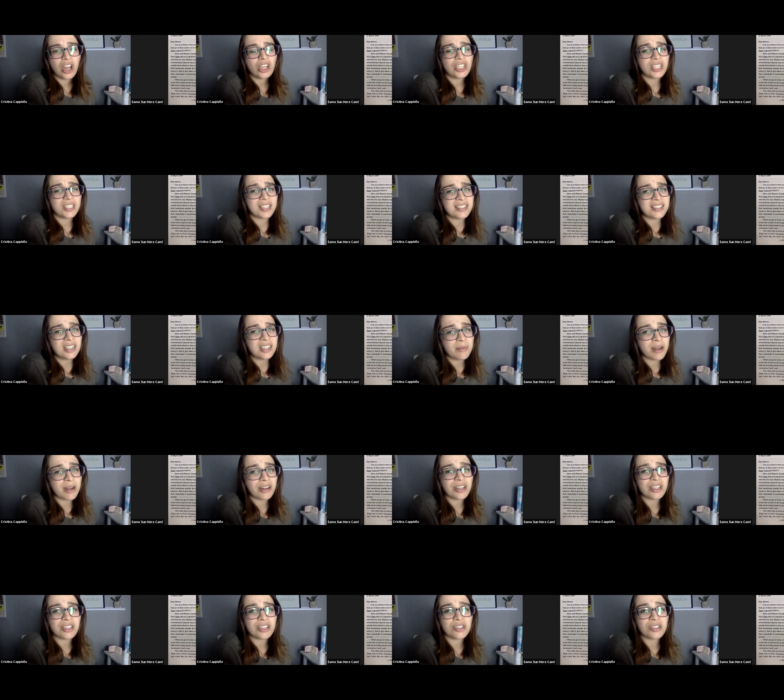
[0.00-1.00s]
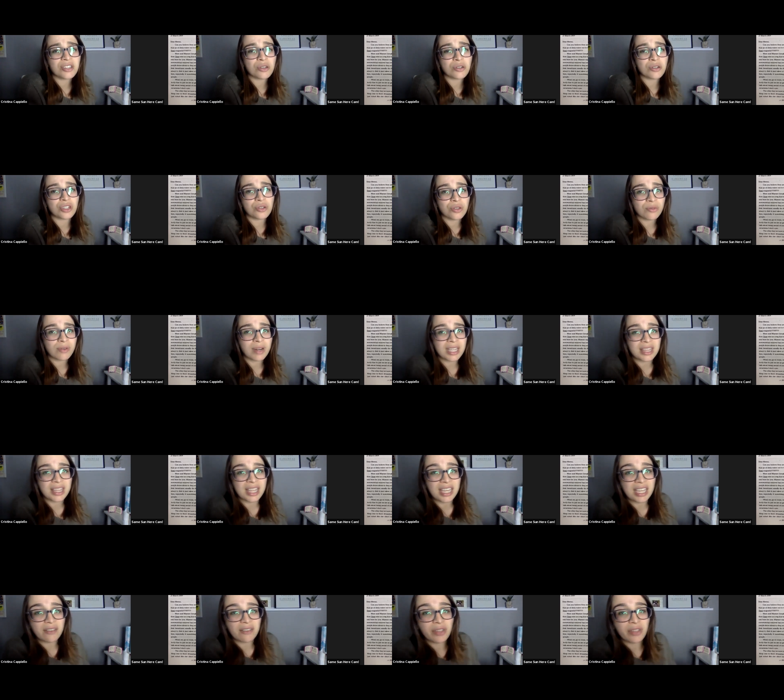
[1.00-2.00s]
She says that Americans usually do the
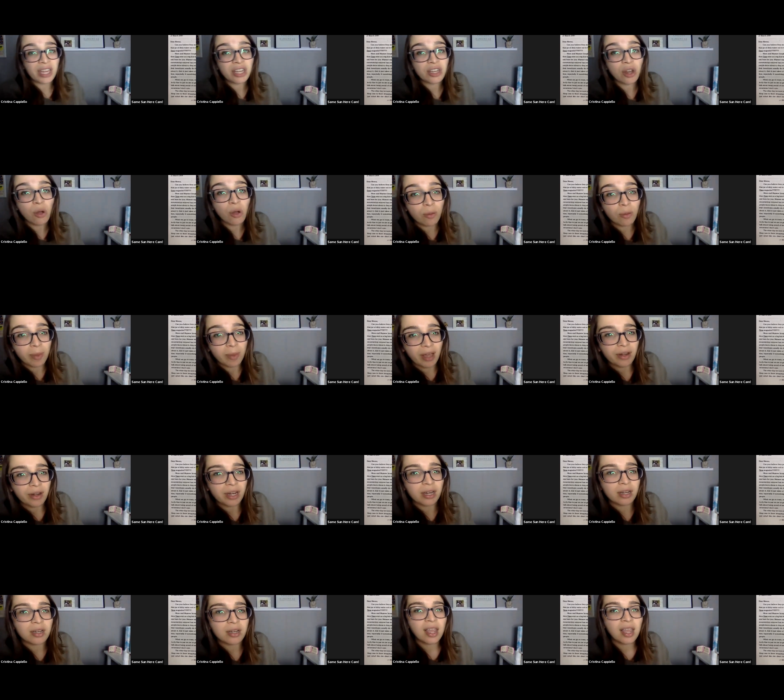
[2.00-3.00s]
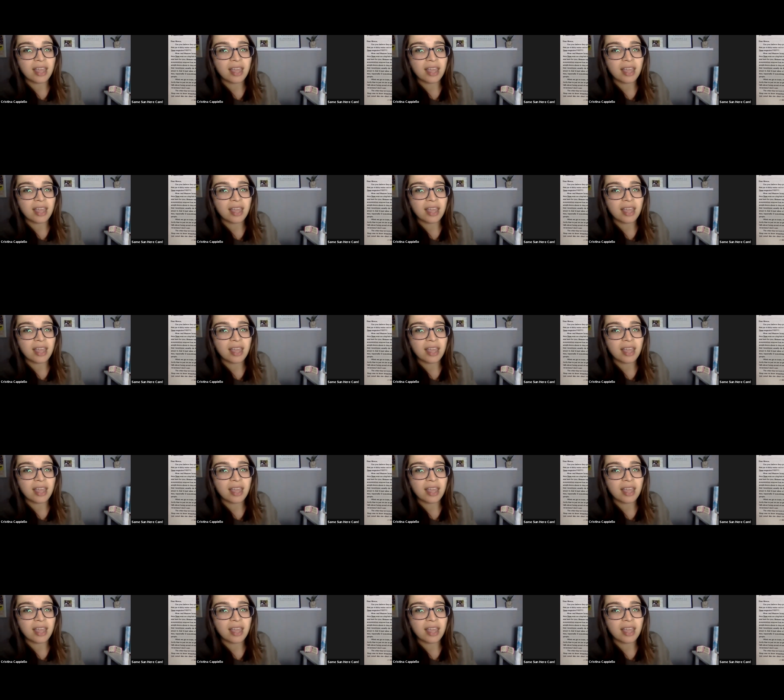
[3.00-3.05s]
right thing if they know about it.